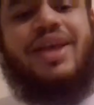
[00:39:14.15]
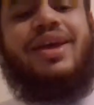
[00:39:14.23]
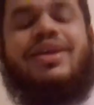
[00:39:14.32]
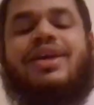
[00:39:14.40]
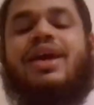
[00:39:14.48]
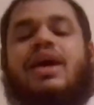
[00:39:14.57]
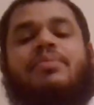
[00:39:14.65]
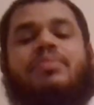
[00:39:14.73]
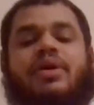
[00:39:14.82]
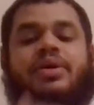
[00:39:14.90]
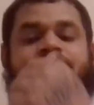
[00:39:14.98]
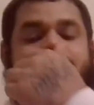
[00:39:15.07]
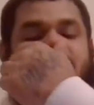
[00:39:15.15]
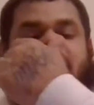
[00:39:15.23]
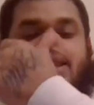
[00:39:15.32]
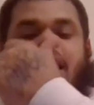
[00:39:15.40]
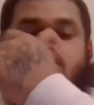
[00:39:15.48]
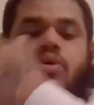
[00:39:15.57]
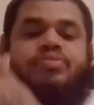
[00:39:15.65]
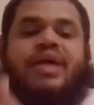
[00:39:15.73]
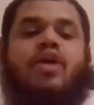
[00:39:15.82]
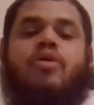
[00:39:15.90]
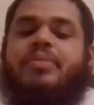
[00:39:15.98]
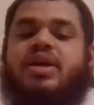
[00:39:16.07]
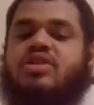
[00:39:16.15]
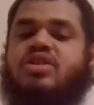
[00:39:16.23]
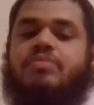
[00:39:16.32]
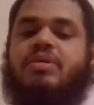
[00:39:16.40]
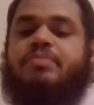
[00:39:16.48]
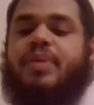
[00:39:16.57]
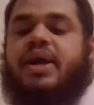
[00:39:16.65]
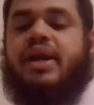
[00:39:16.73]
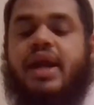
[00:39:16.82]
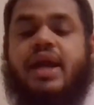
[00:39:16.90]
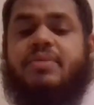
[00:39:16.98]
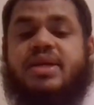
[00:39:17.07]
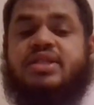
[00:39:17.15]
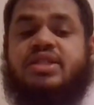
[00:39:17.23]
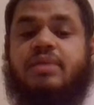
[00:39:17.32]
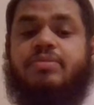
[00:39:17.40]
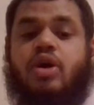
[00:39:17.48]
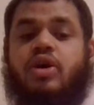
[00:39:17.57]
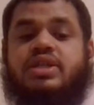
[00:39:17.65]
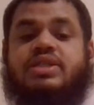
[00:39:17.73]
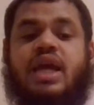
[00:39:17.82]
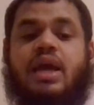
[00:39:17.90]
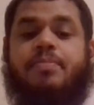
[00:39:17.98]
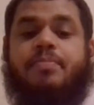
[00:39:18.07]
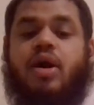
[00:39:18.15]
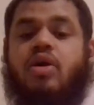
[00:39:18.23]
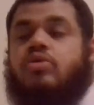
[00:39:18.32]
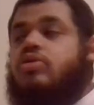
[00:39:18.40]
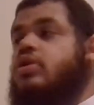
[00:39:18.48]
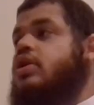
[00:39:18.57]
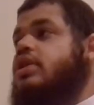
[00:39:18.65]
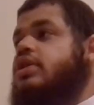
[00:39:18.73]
Yeah, but that don't mean Jimmy better than him because Jimmy on the same boat.